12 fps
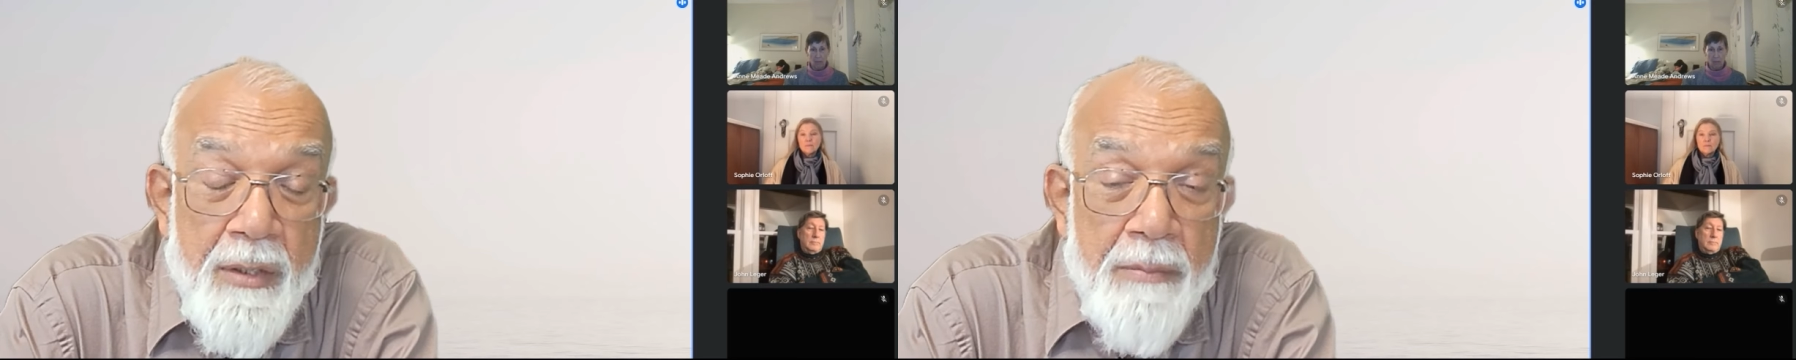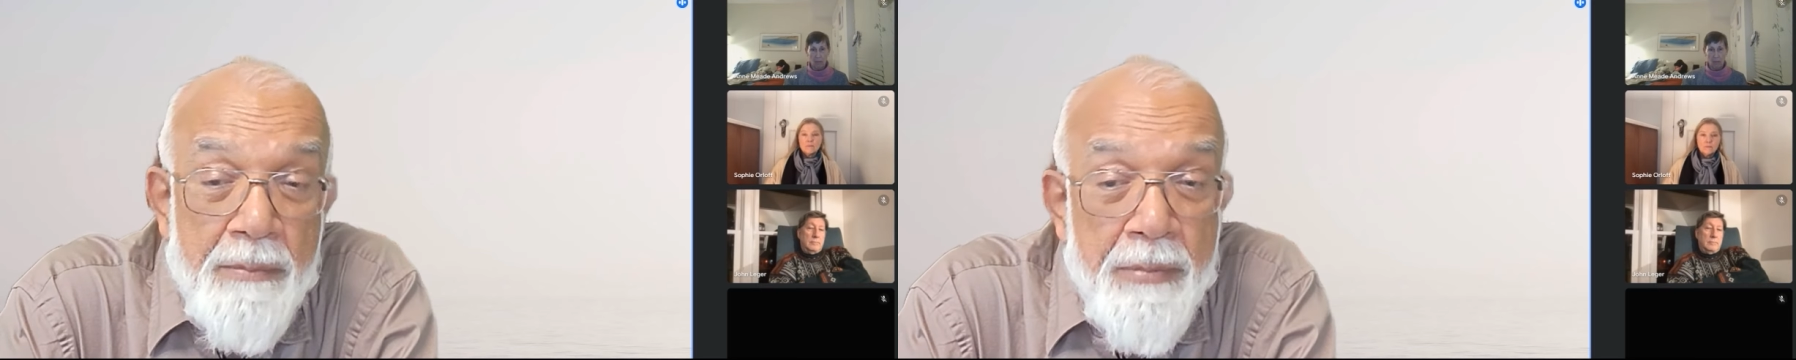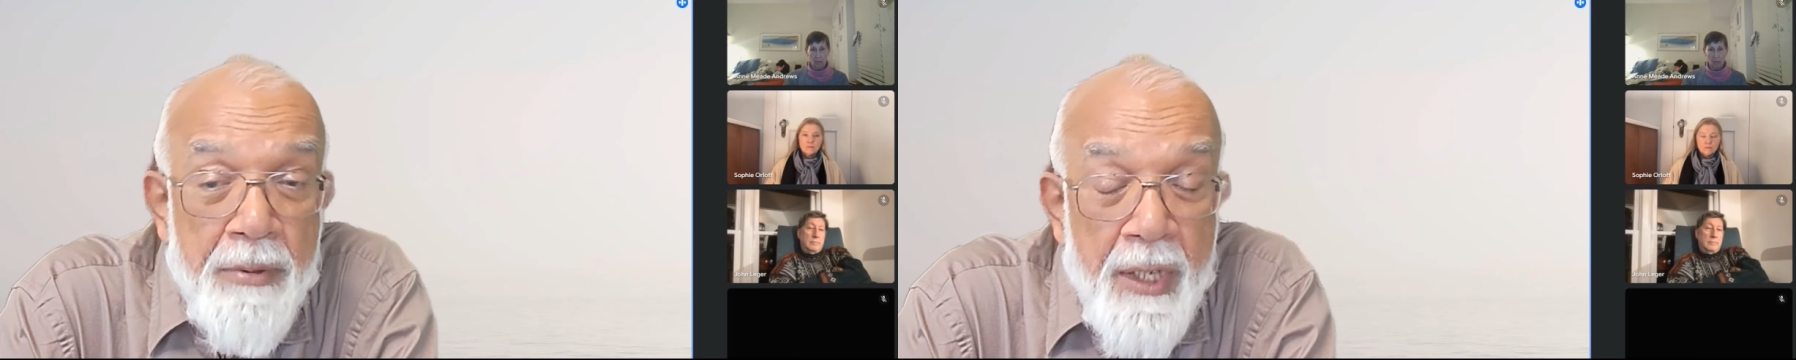
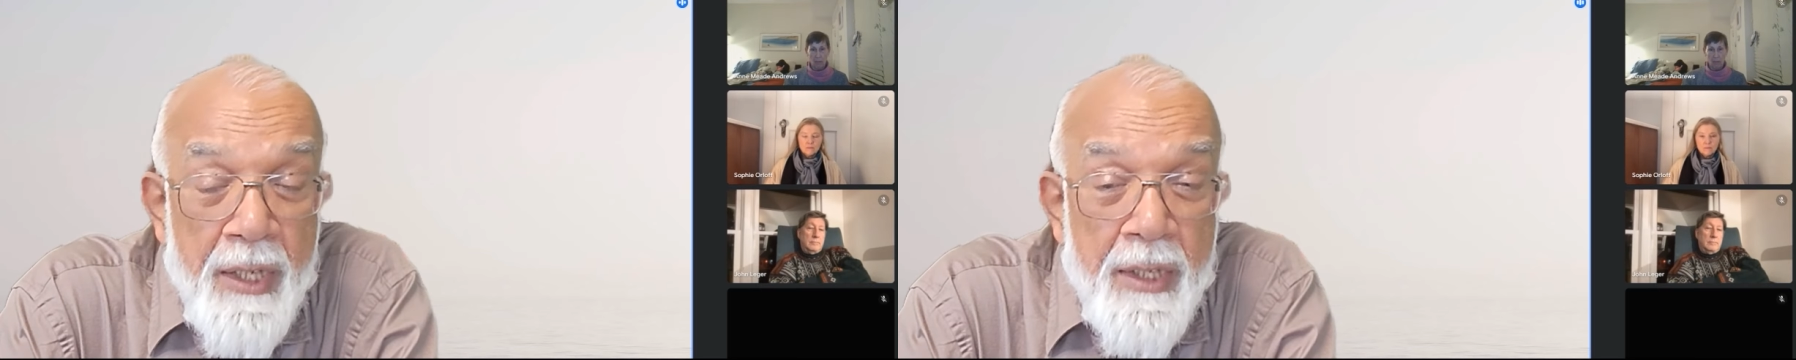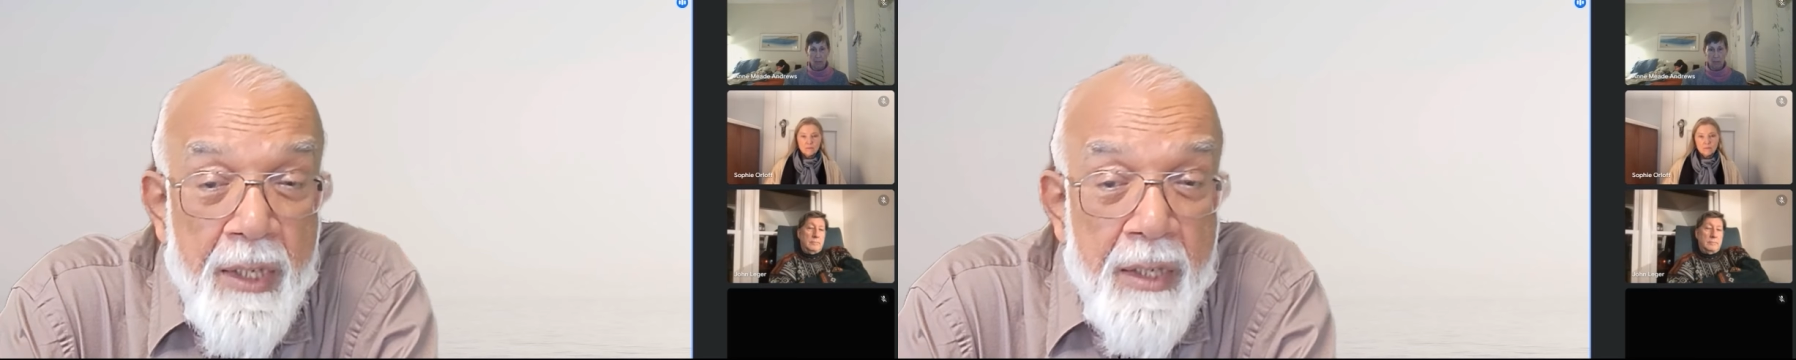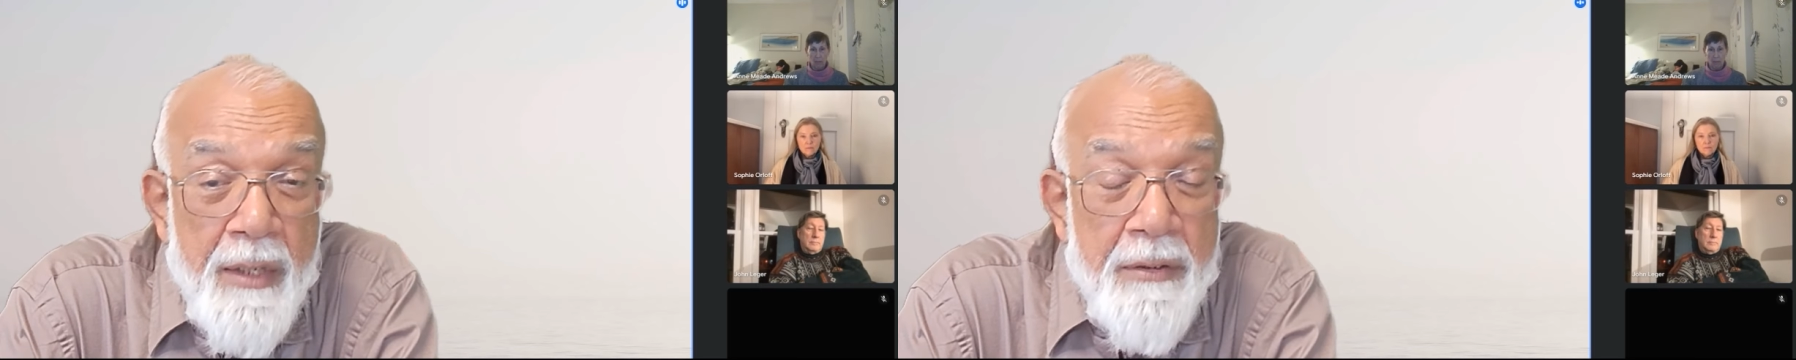
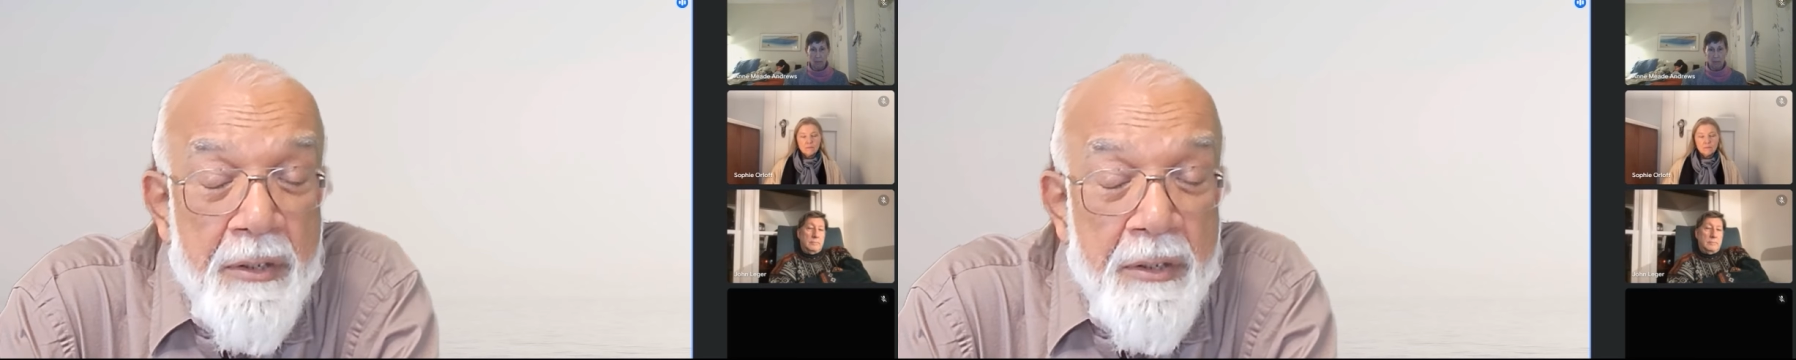complaining,